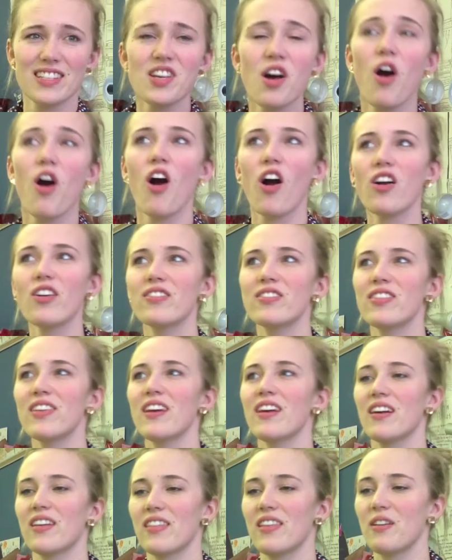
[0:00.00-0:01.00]
a hard thing,
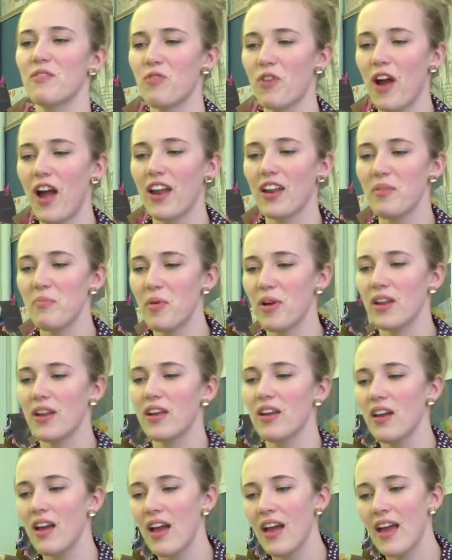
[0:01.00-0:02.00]
I think, for
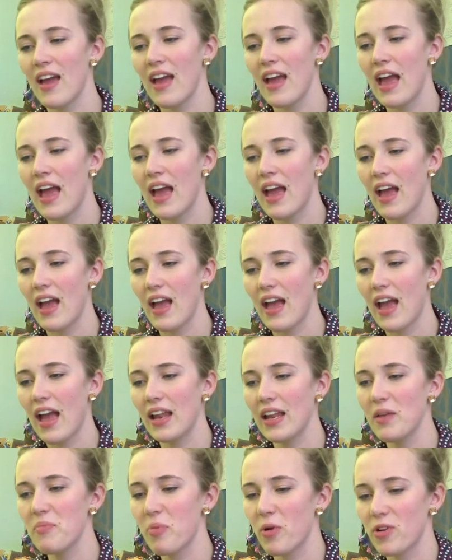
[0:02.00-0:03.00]

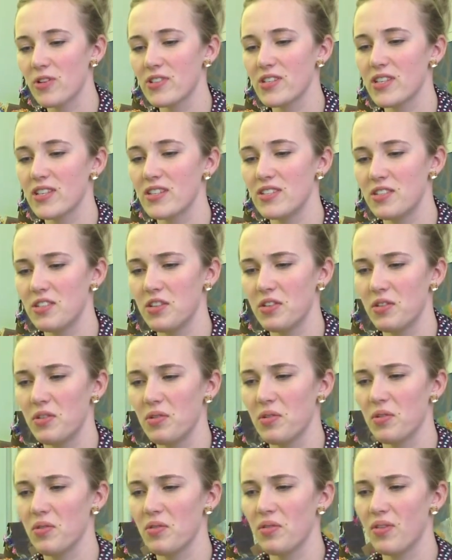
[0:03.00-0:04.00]
any person
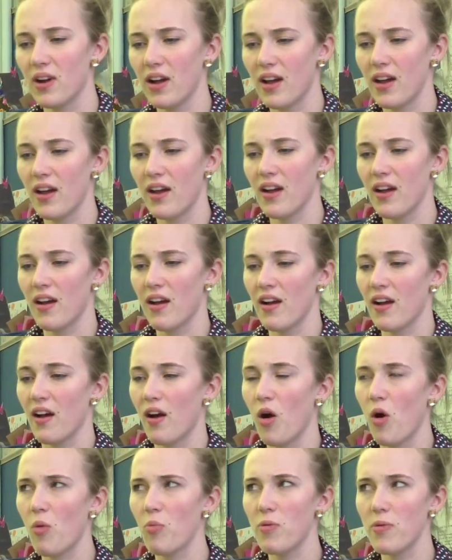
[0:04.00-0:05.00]
to
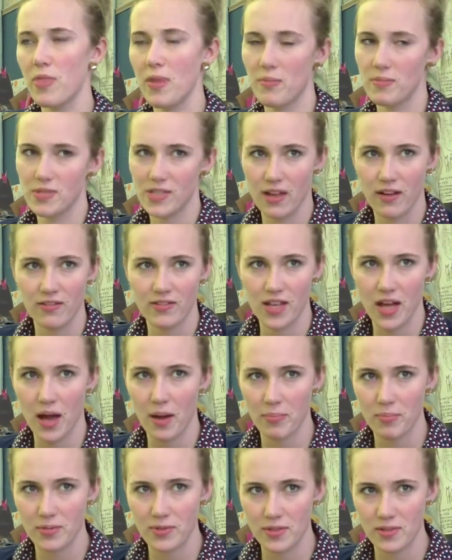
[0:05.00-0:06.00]
open themselves
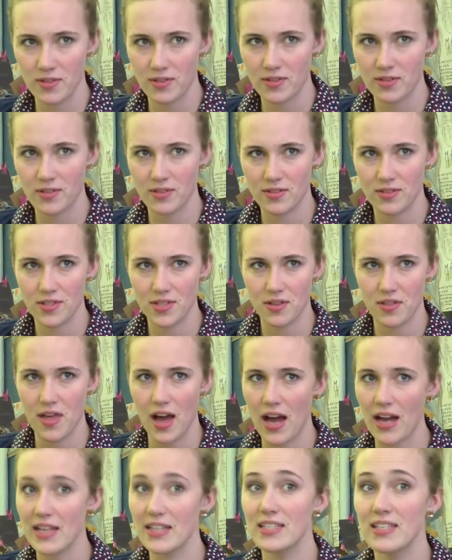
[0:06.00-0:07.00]
up to the
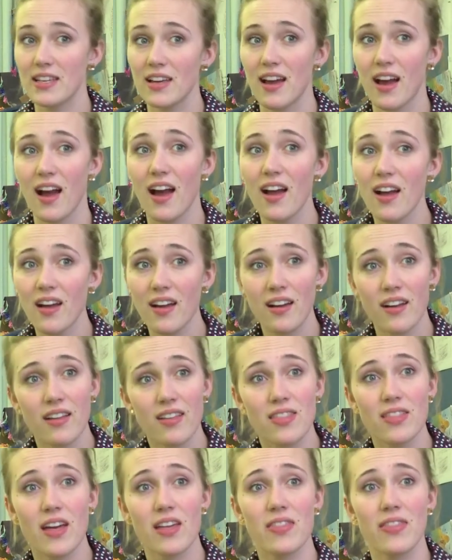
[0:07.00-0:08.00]
idea
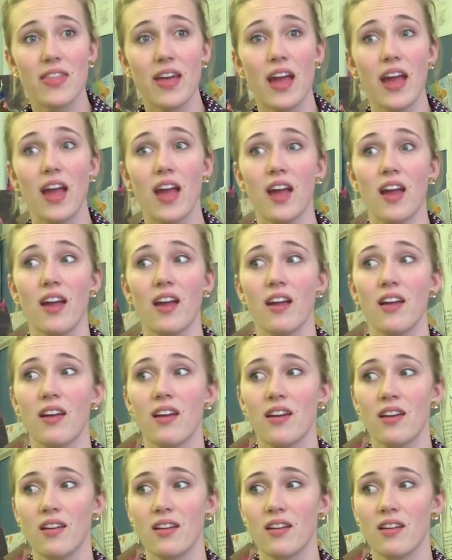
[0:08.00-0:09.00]
that they,
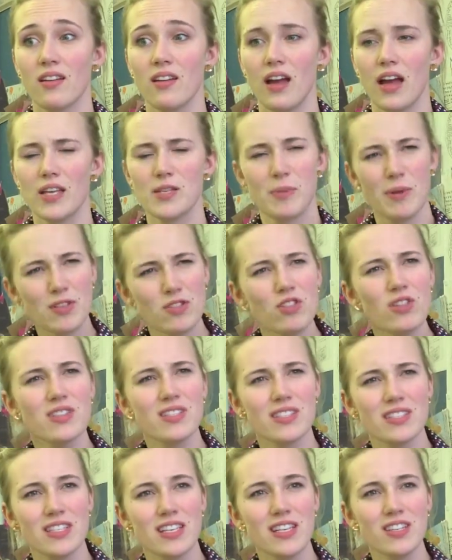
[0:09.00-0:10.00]
especially as a
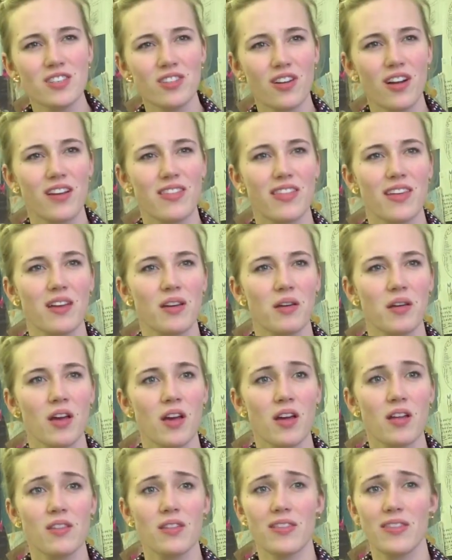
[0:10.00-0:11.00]
teacher, I think,
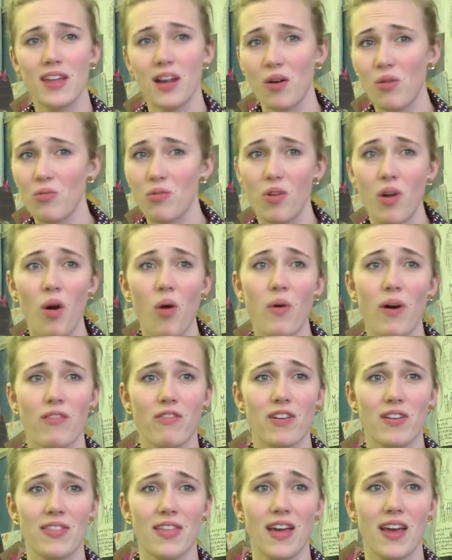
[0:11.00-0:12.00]
that they don't know
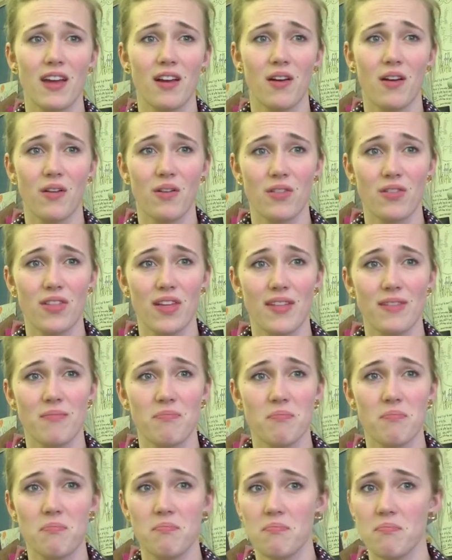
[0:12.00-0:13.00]
everything, or that
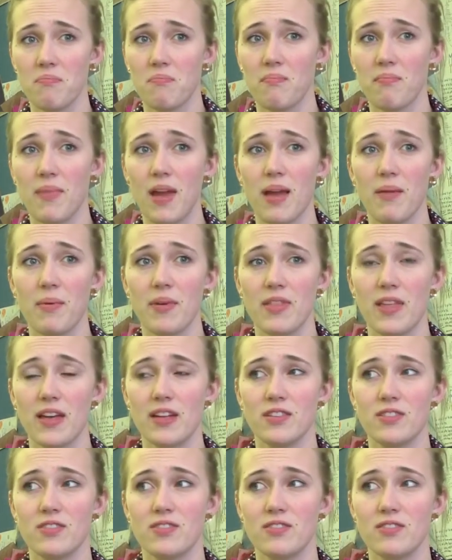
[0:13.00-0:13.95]
maybe they